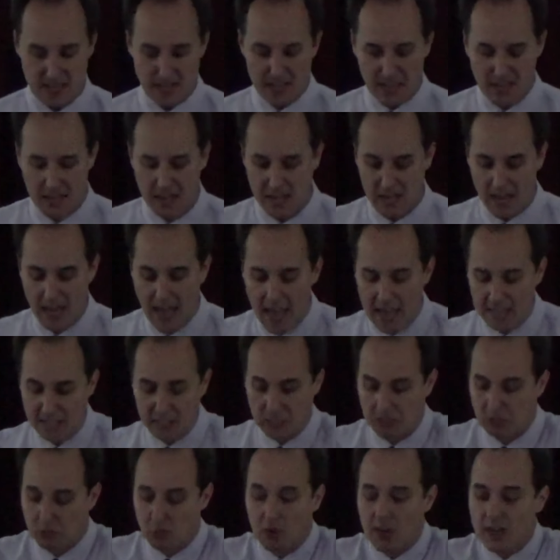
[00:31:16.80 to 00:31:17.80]
Uh, as
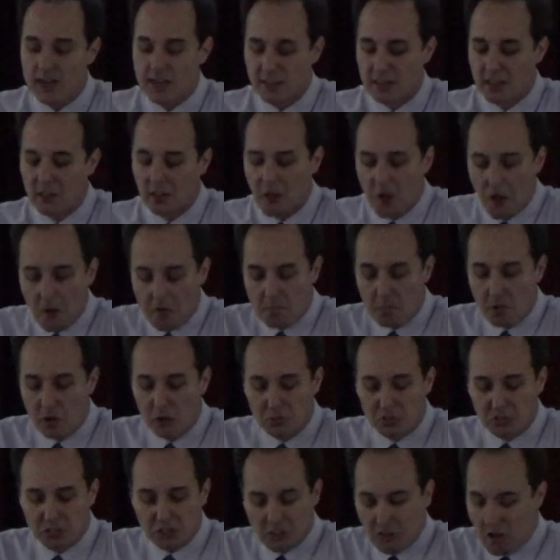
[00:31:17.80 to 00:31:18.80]
it is written in the law of
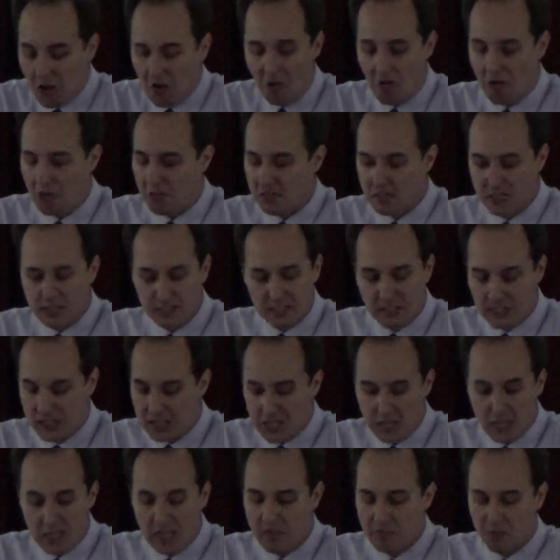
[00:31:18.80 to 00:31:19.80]
Moses, all this
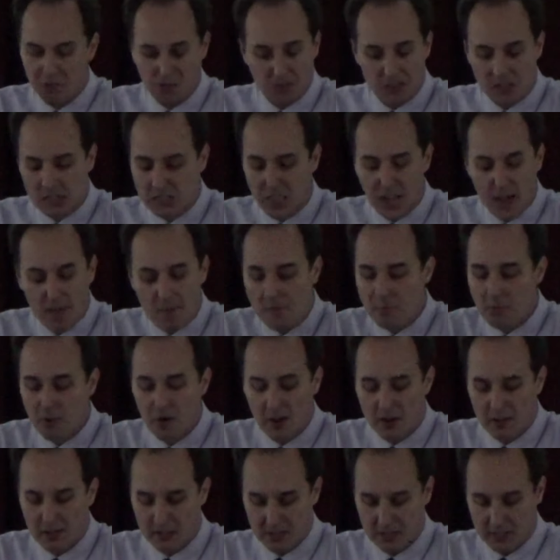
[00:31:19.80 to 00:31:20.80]
evil has come
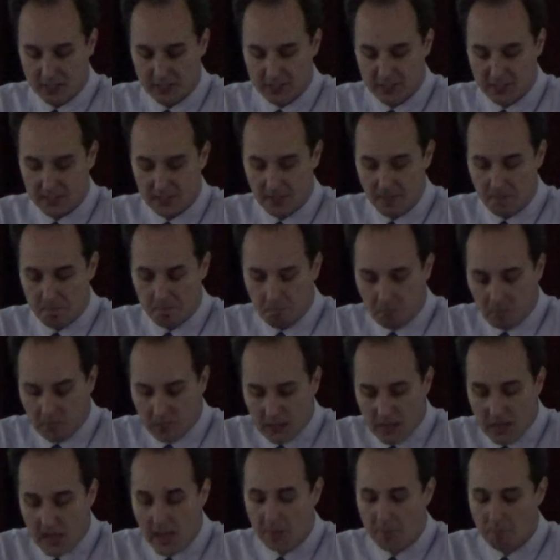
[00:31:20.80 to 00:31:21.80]
upon us.
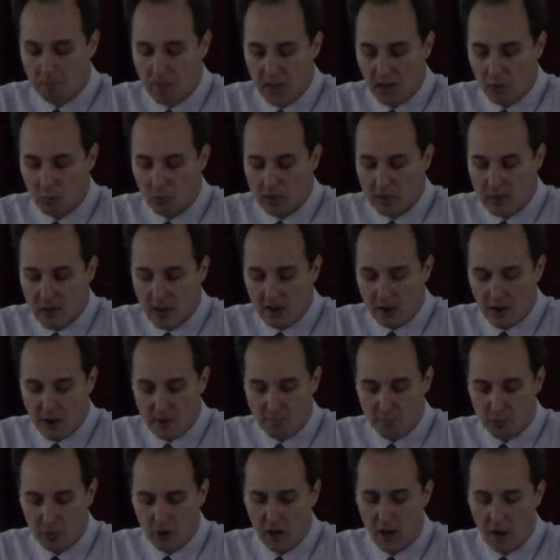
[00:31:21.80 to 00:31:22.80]
Yet made we not our
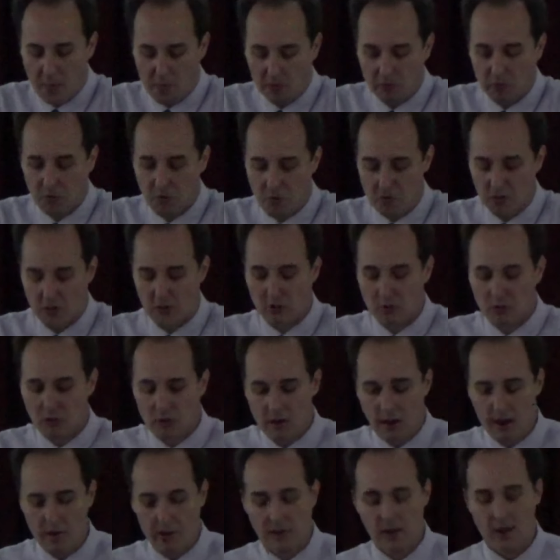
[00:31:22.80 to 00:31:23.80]
prayer before the Lord
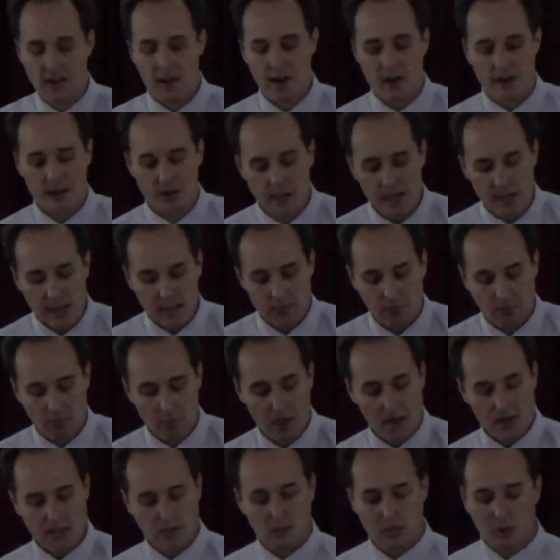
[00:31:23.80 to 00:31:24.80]
our God, that we
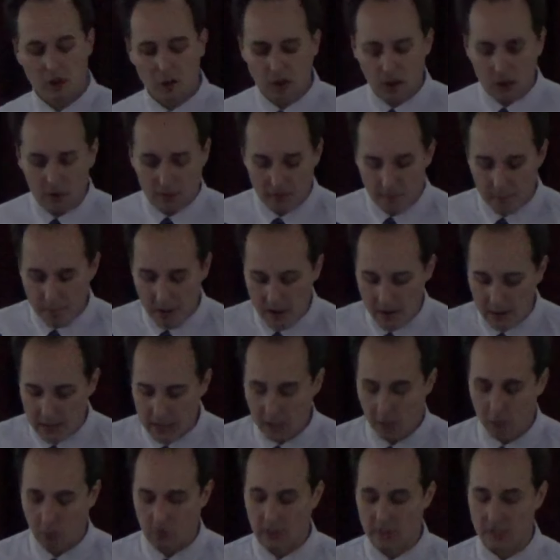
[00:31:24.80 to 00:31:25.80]
might turn from our
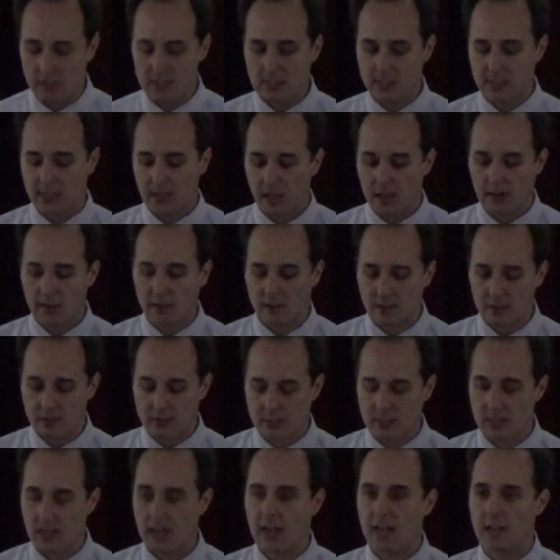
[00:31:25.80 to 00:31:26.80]
iniquities and
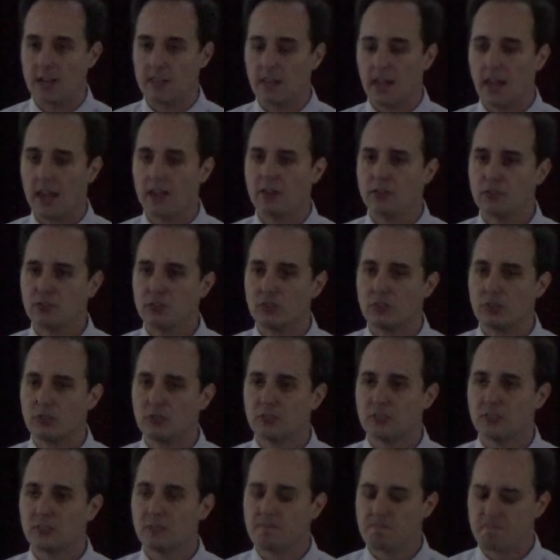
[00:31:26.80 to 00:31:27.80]
understand thy
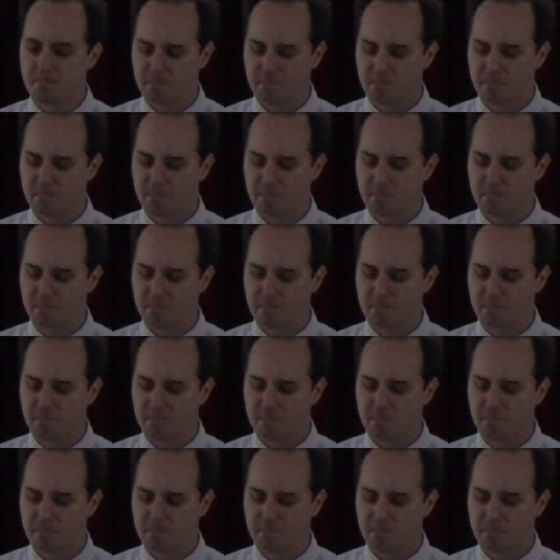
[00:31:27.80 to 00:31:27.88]
truth.